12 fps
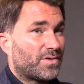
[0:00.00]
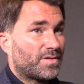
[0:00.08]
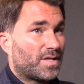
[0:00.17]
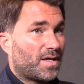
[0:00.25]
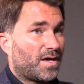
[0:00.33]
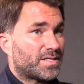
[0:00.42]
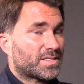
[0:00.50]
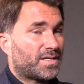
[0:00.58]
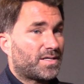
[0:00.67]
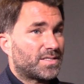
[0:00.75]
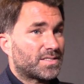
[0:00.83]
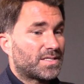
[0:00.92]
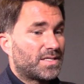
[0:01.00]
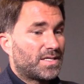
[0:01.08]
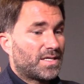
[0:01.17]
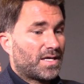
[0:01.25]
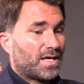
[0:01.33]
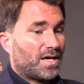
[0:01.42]
on the last card.
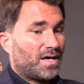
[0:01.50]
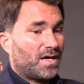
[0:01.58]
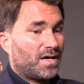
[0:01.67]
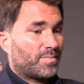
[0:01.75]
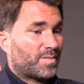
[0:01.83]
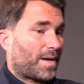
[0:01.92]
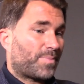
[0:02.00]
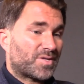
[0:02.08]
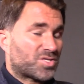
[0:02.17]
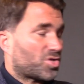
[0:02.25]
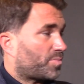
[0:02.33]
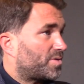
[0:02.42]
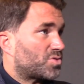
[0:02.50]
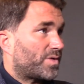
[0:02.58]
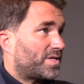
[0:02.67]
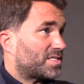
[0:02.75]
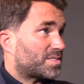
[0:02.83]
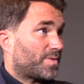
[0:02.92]
A couple of stoppage
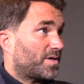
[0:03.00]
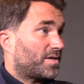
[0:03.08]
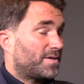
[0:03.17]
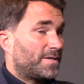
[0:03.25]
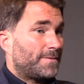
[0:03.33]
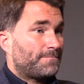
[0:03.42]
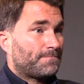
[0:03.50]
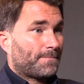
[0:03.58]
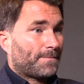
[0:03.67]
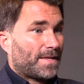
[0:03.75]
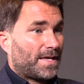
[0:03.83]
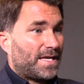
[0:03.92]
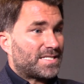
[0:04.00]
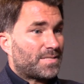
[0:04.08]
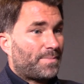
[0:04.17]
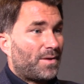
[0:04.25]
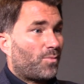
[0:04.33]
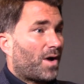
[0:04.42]
wins, but it's a
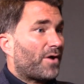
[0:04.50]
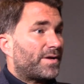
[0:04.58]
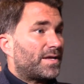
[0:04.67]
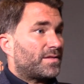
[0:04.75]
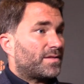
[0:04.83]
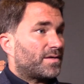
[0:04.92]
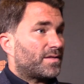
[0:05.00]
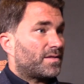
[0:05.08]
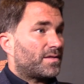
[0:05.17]
bit worrying that